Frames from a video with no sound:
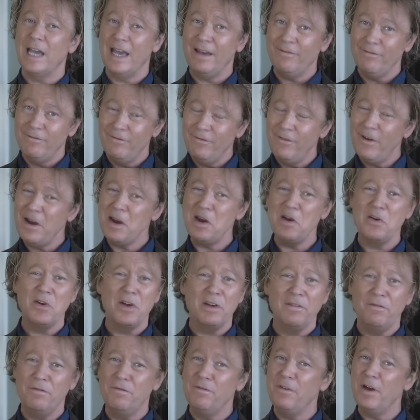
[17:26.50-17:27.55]
have
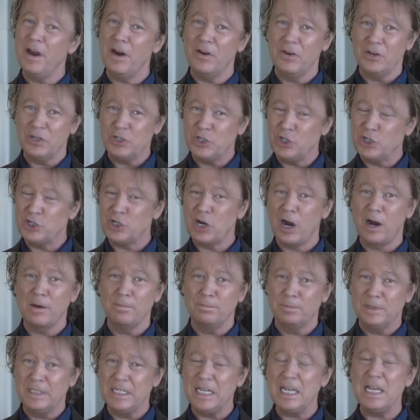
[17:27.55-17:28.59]
very, very
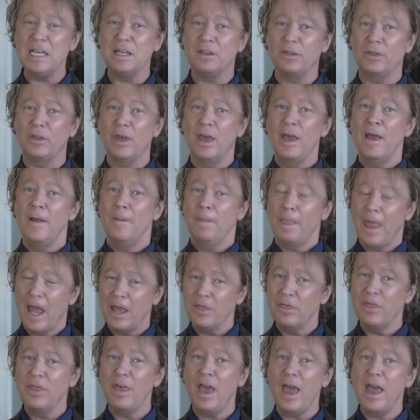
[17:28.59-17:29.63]
sharp teeth.
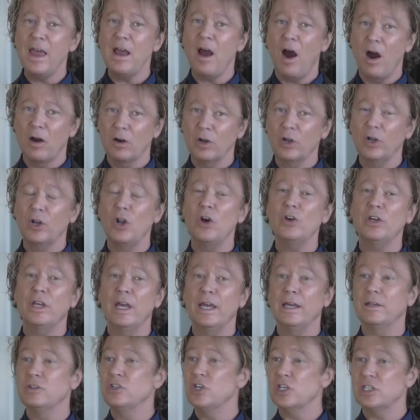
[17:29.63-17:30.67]
And they are
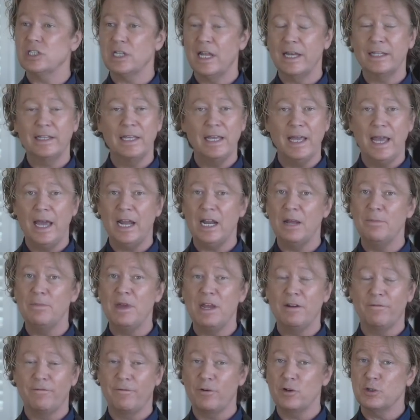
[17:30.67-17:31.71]
looking, just like the
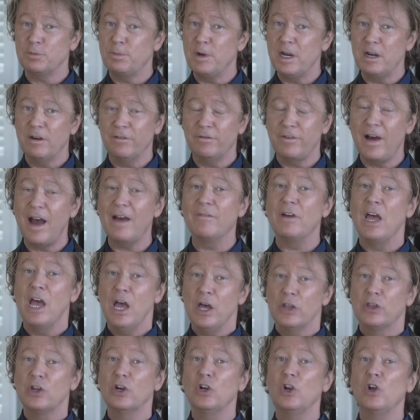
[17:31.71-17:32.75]
enemy in 1 Peter
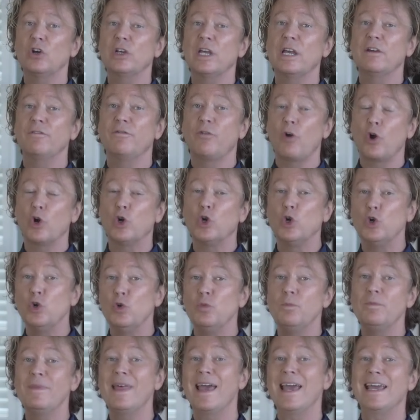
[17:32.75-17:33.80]
5, they're looking for
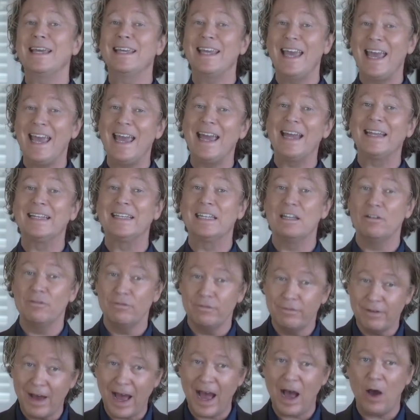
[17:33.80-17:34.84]
whom they can
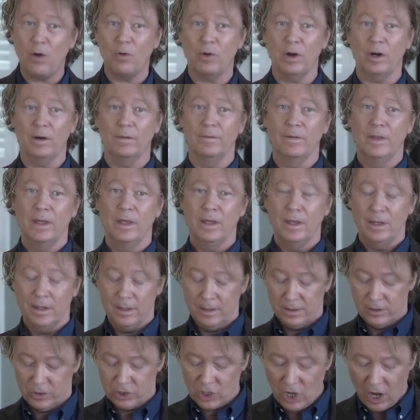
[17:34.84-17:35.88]
devour.
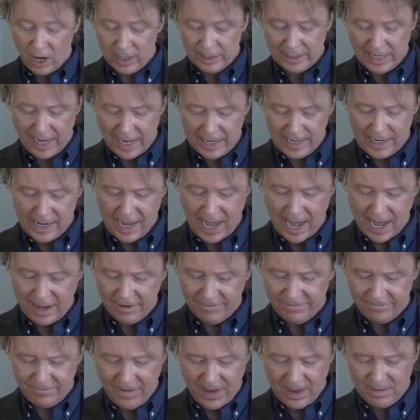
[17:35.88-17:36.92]
John Lennon had a
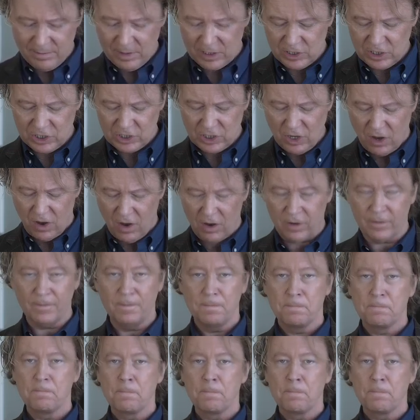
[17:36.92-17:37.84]
famous song